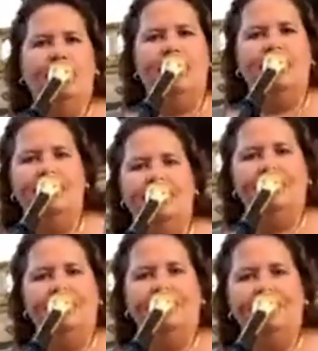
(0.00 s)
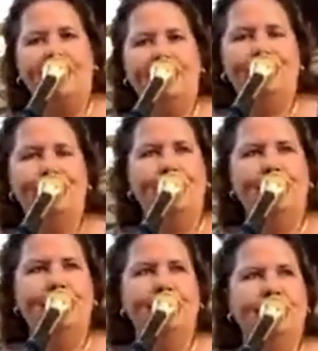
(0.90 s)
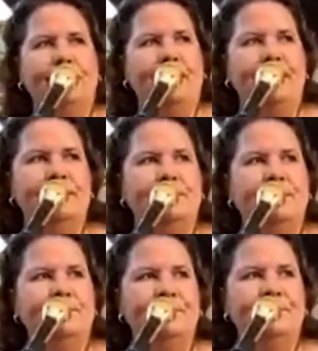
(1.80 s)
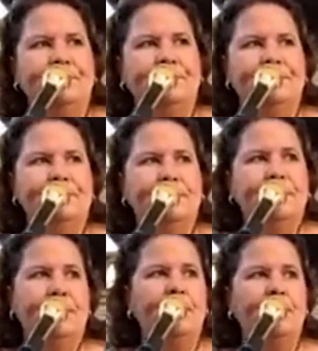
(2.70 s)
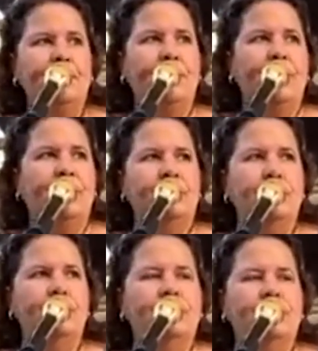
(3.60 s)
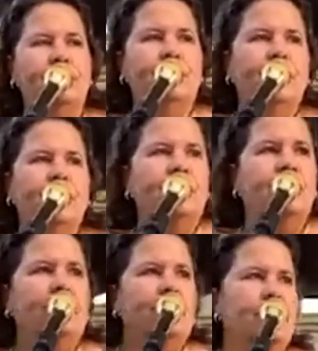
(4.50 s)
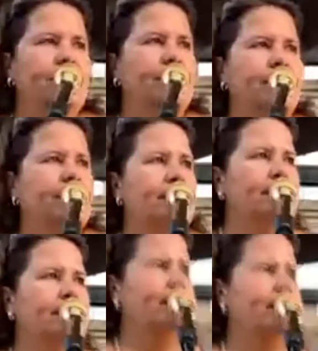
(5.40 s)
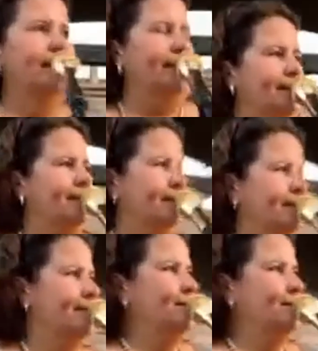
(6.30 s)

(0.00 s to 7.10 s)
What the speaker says: me doing this little activity. Oh, here, wow. Look at this. What's